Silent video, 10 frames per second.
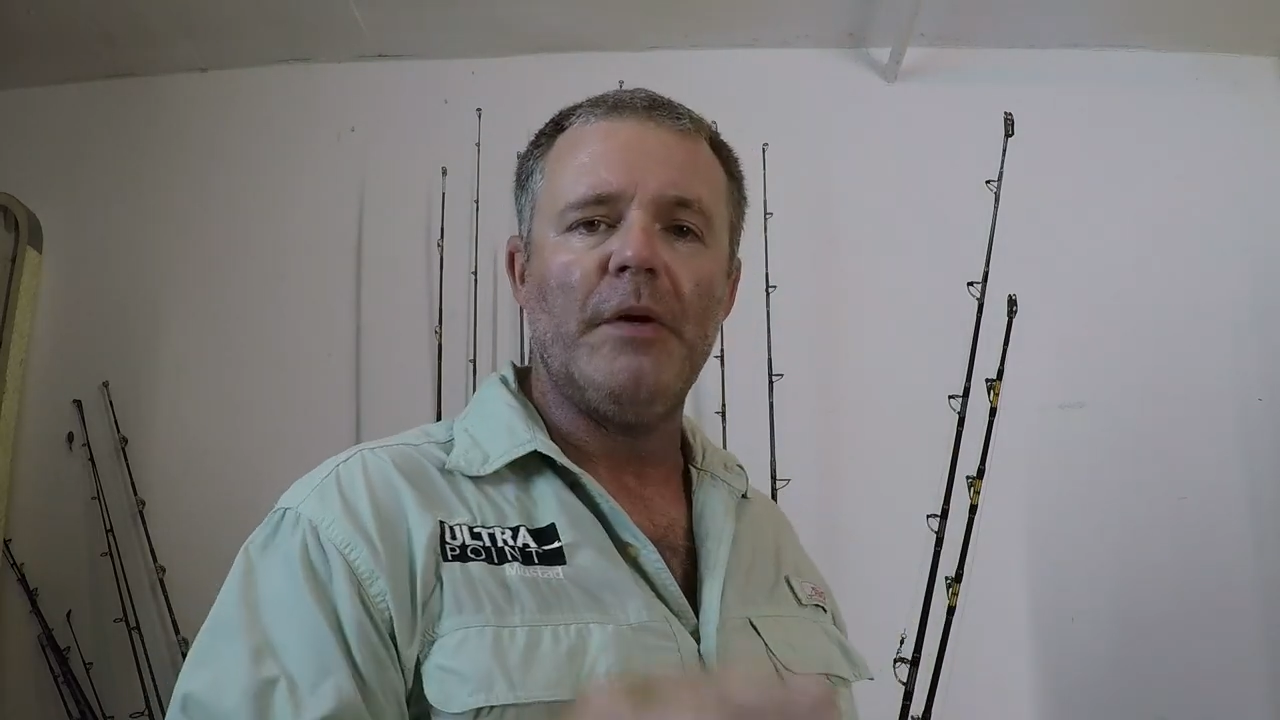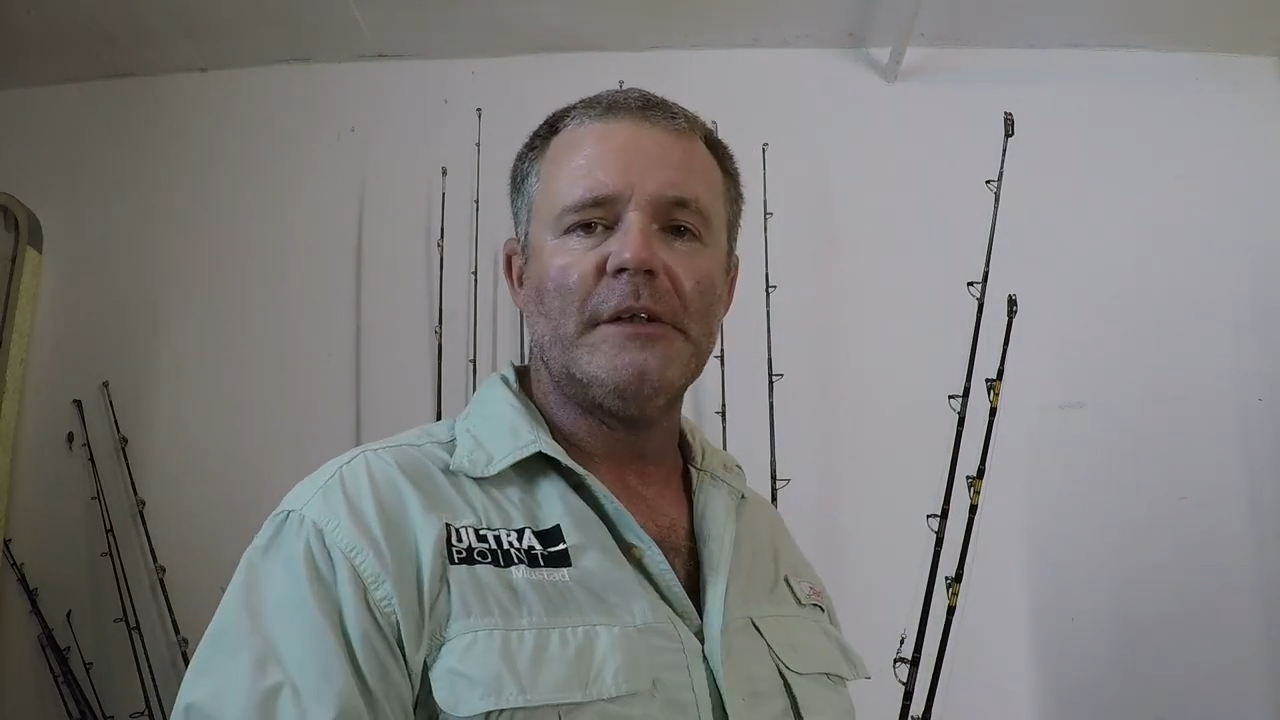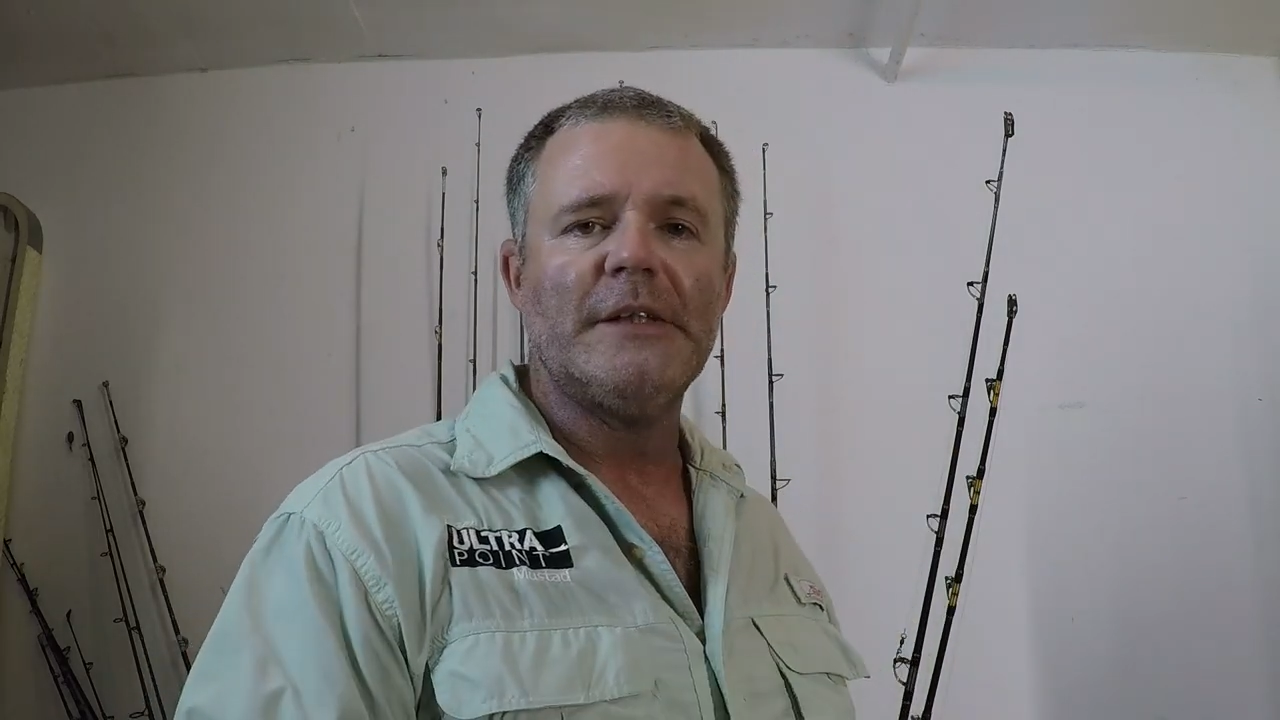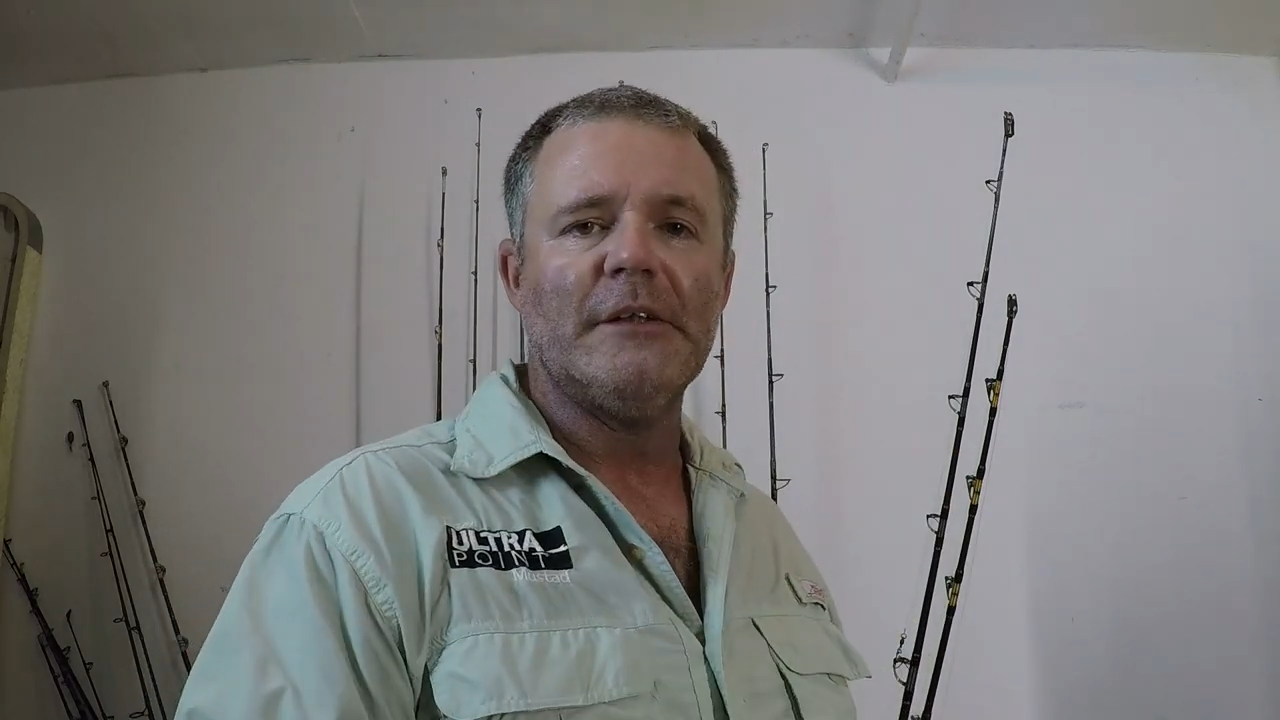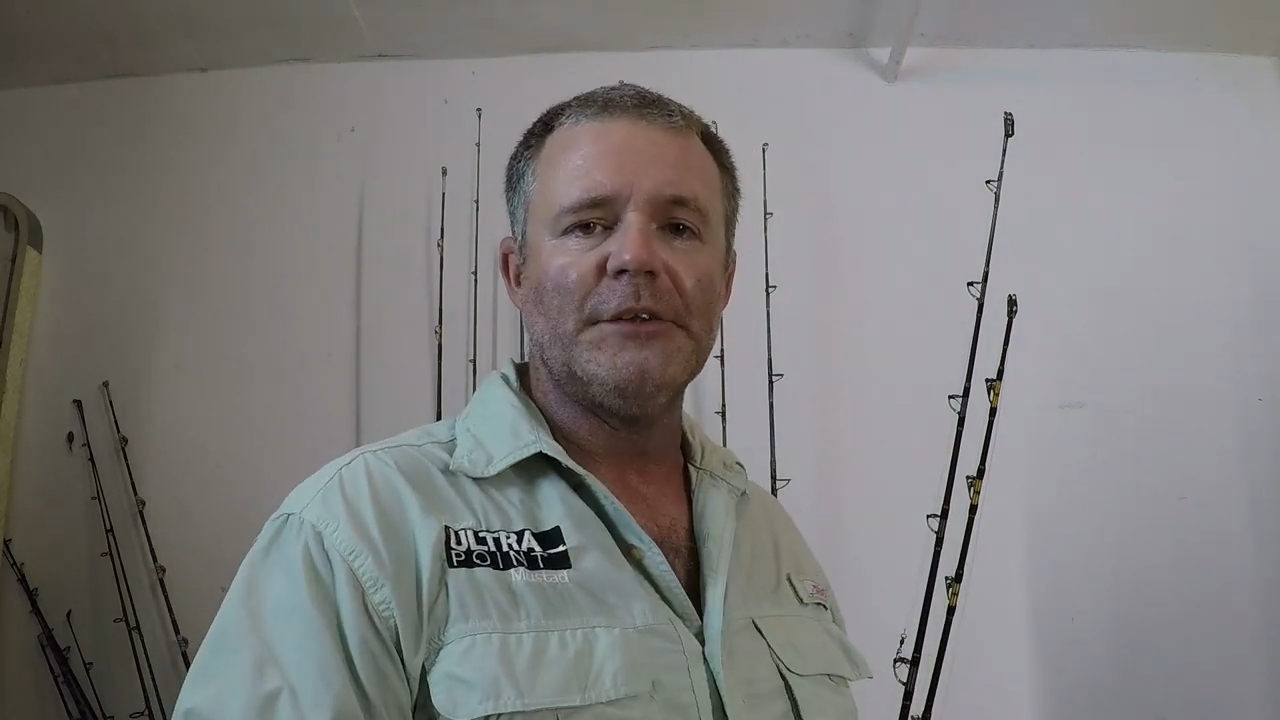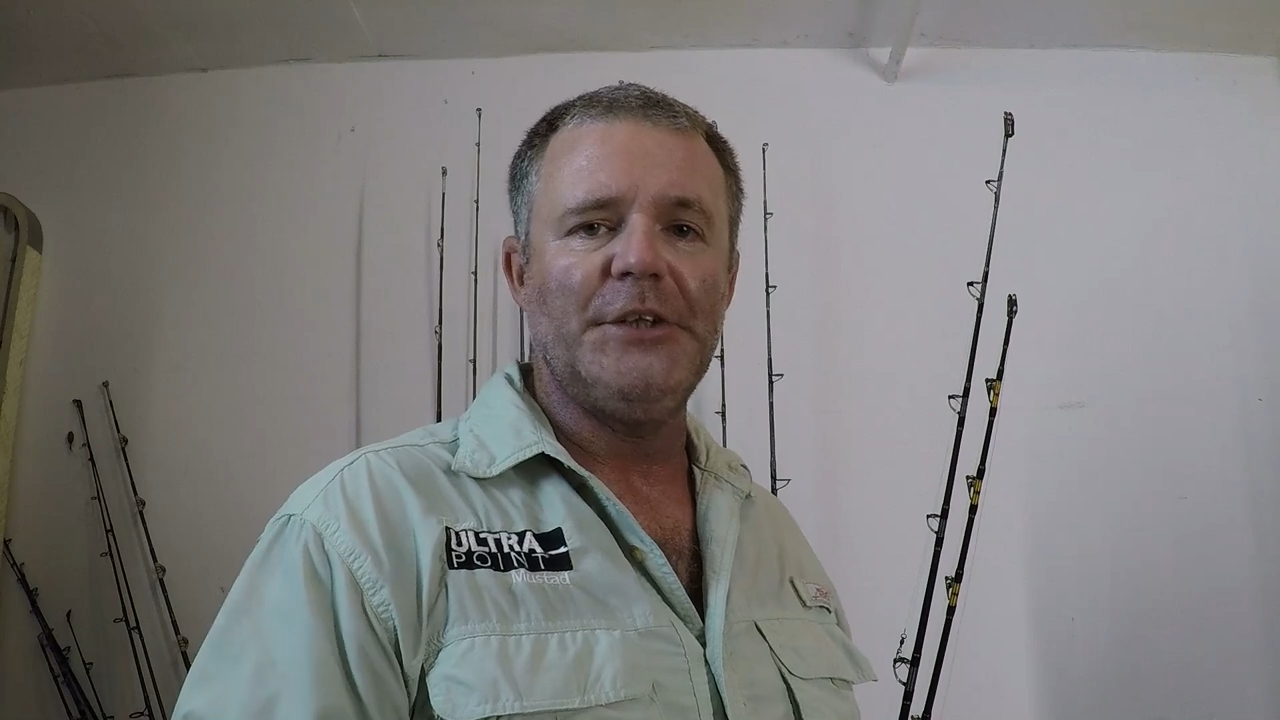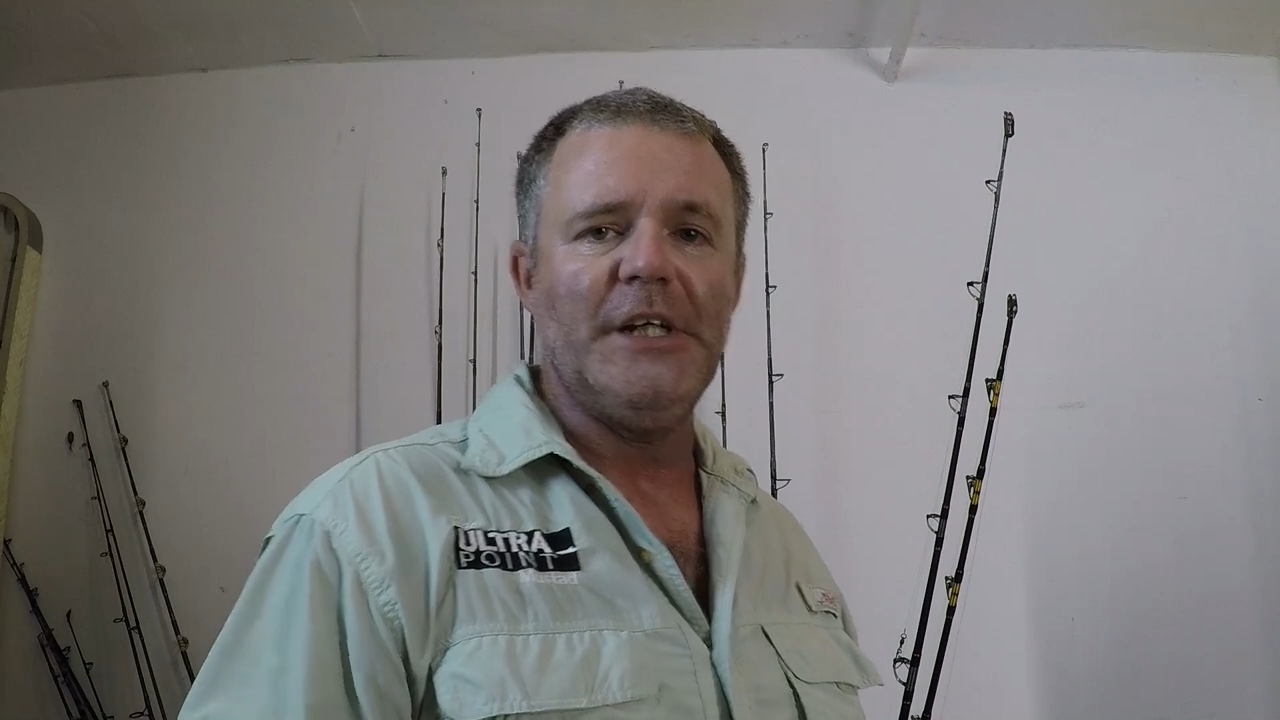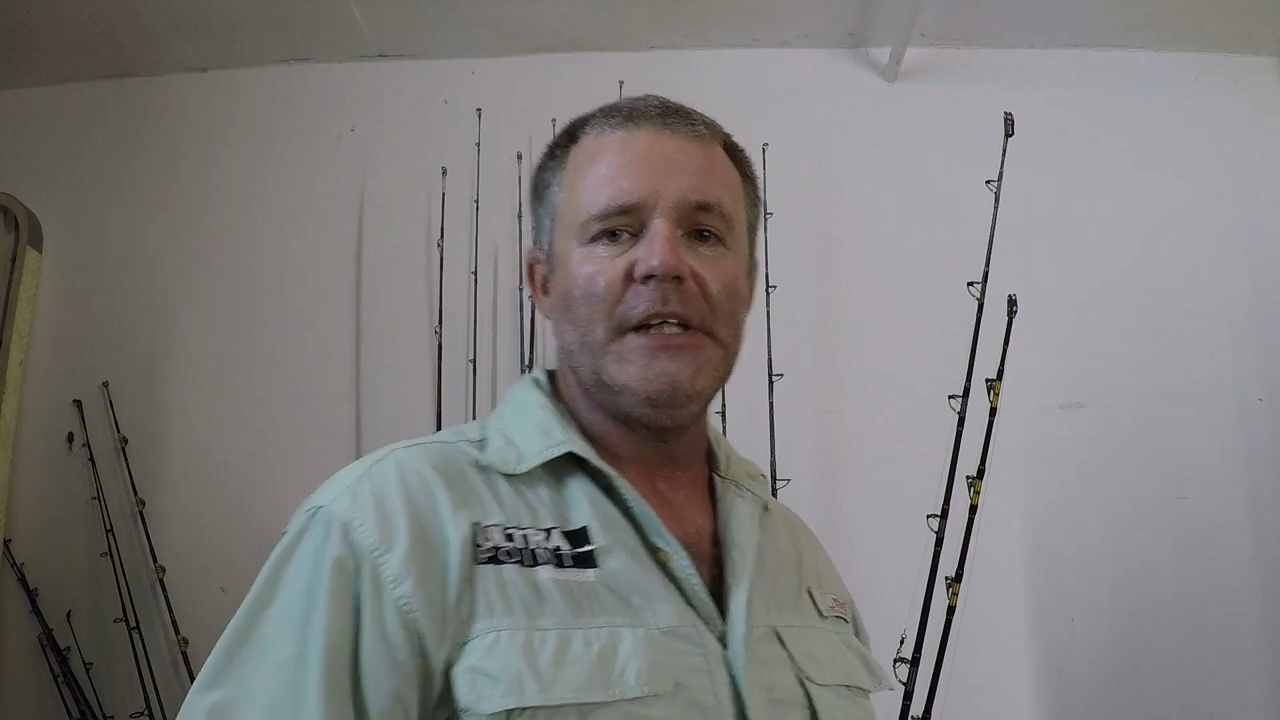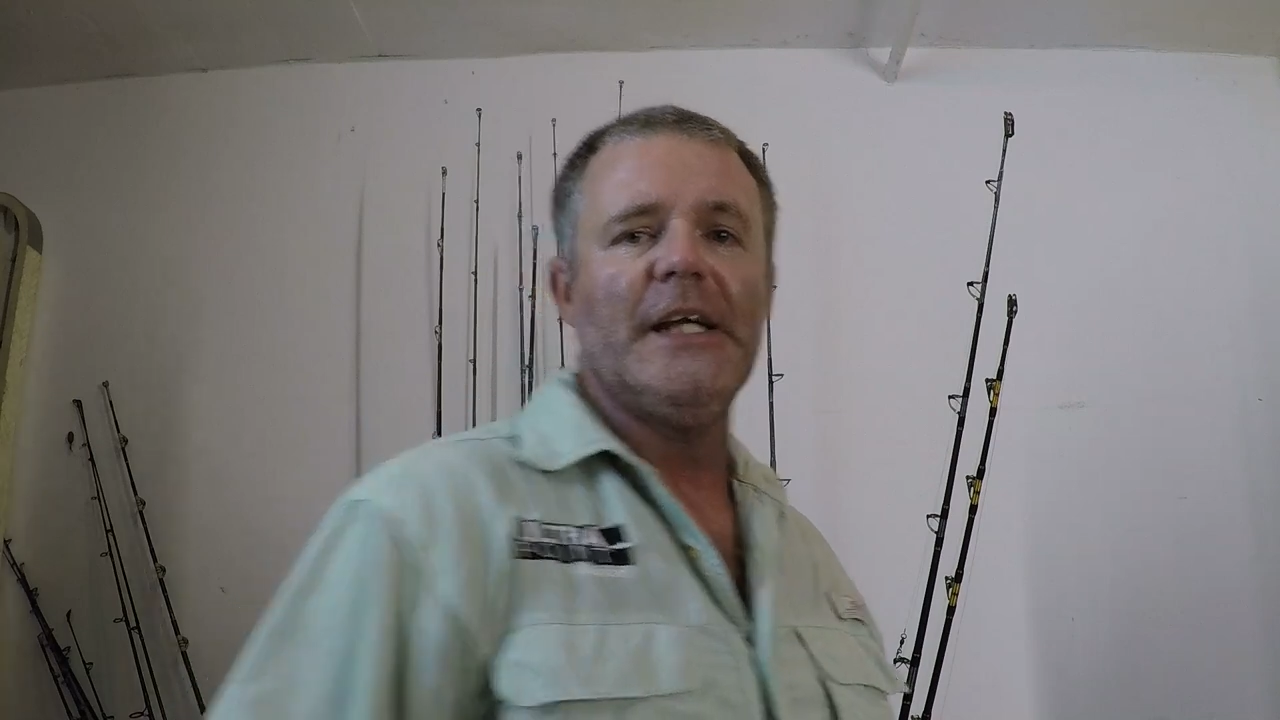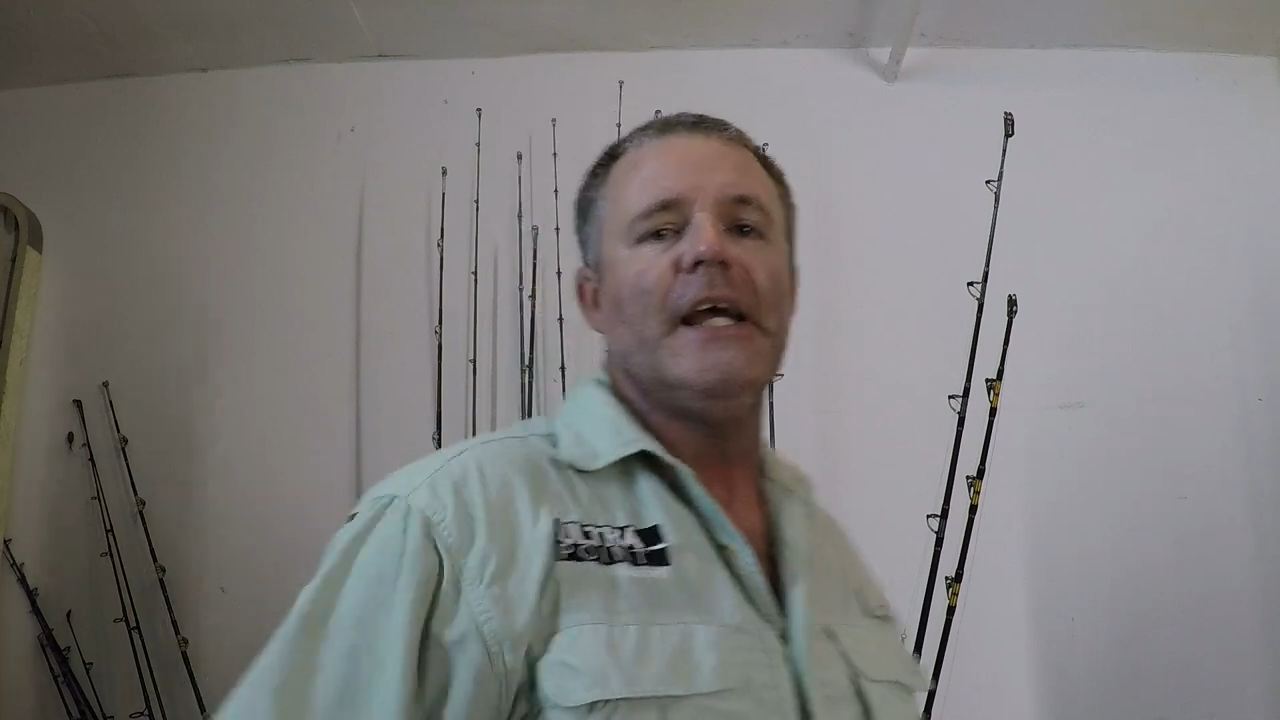bucktail
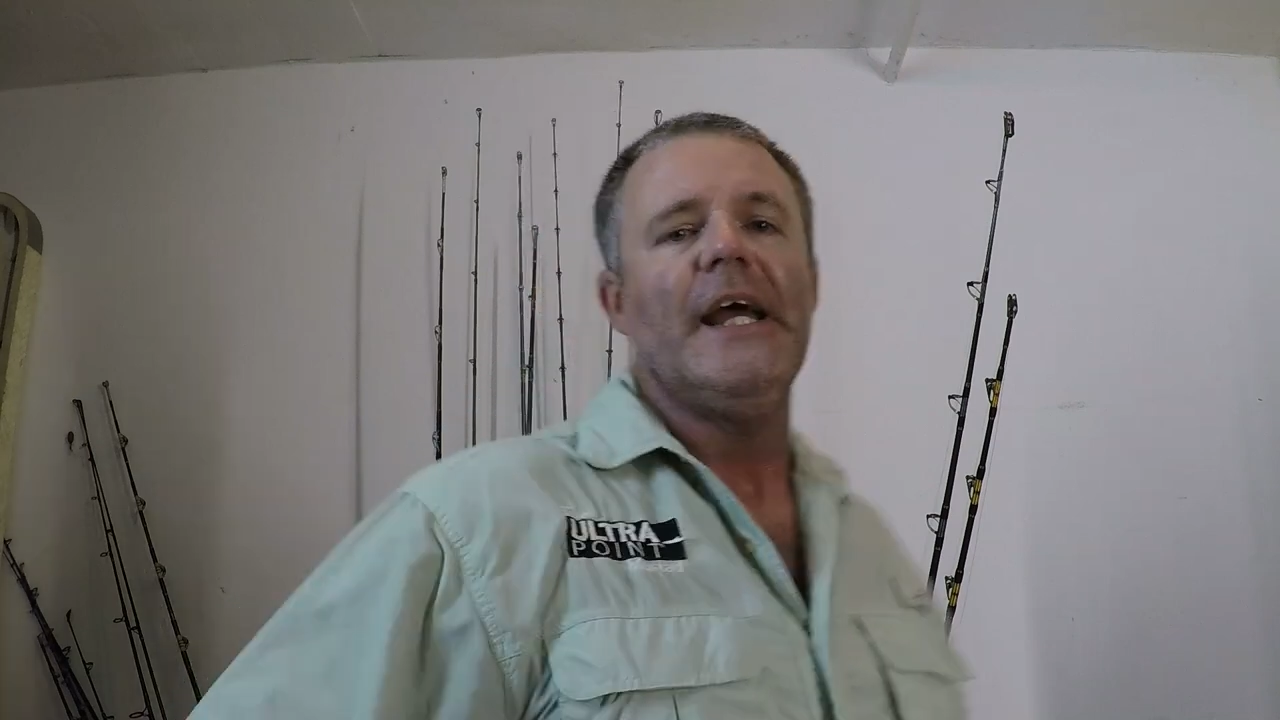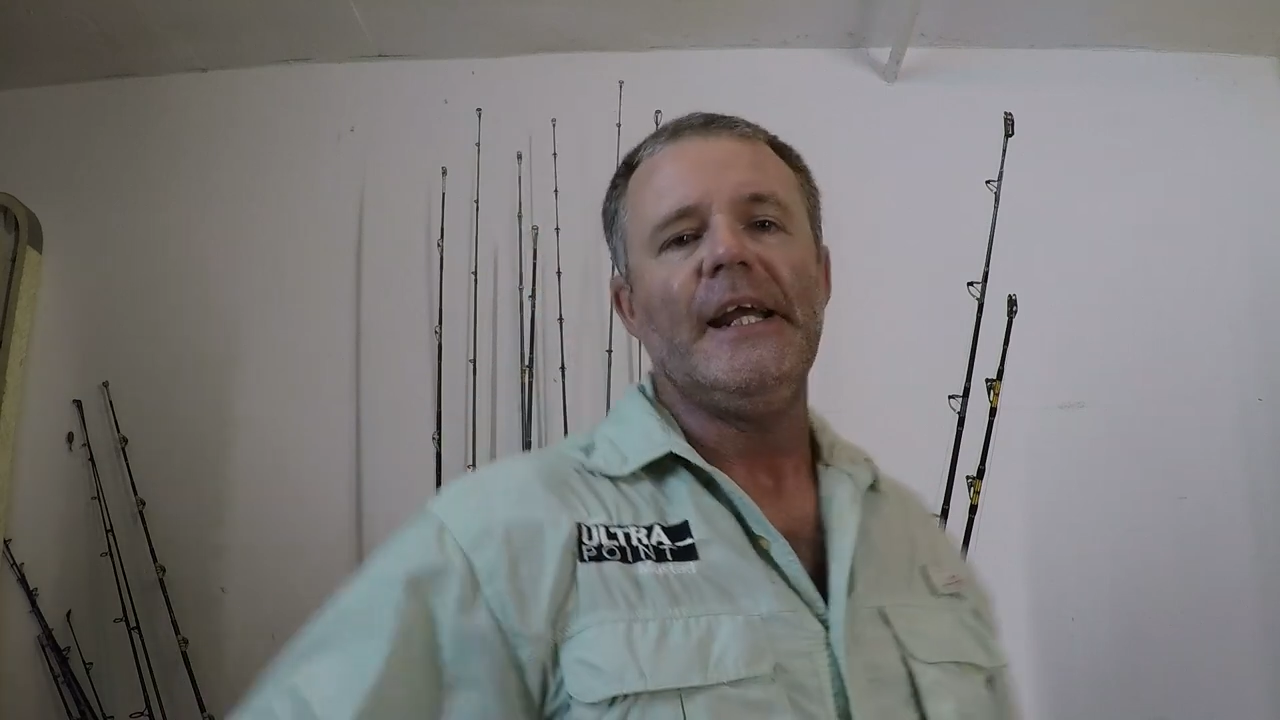jig